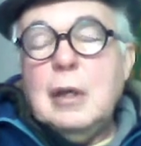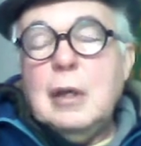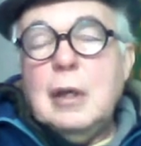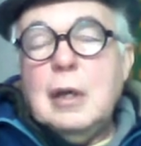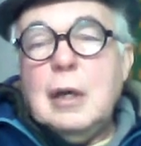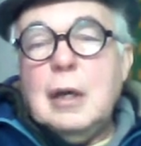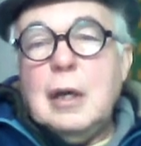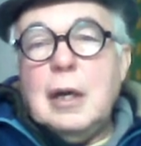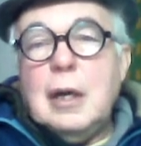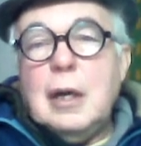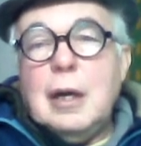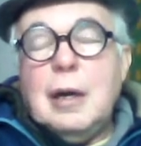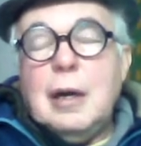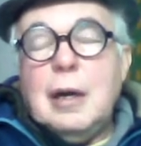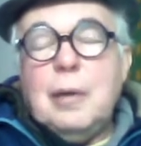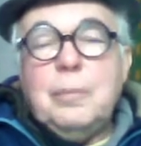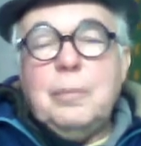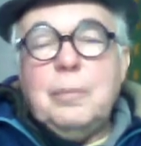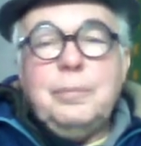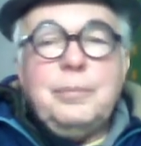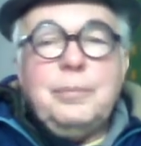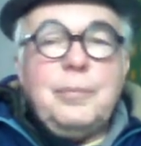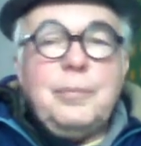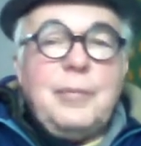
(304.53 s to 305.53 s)

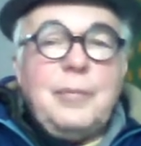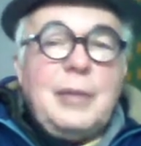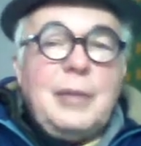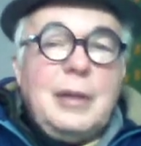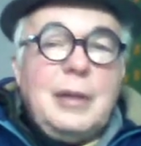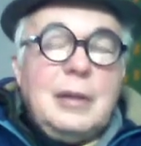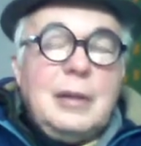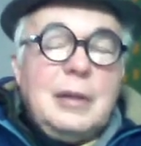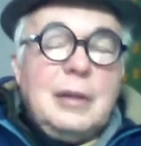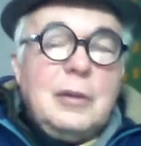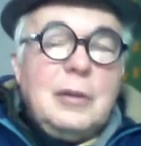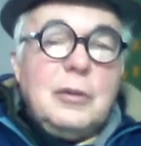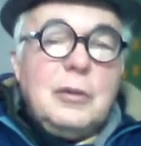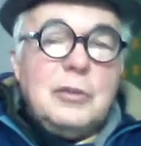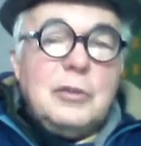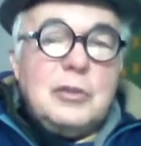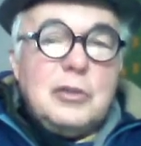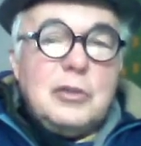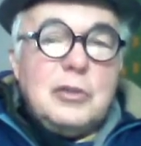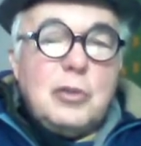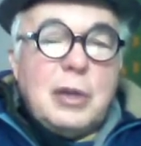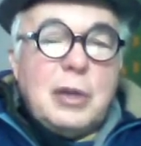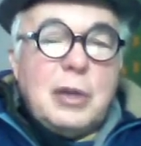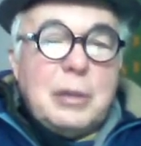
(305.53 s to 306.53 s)
um, of course
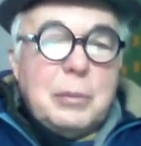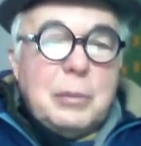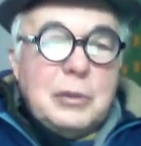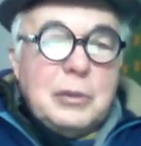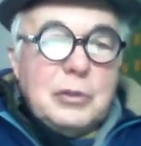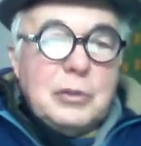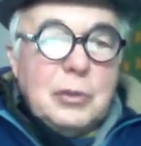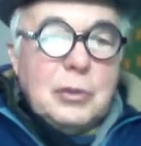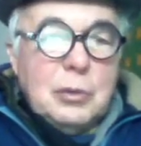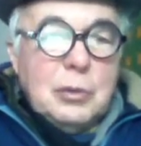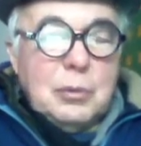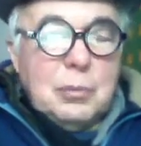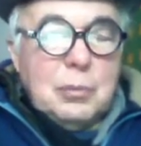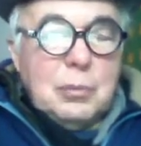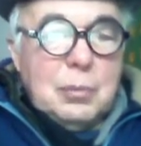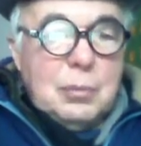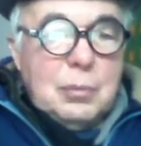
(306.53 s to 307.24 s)
astronomers don't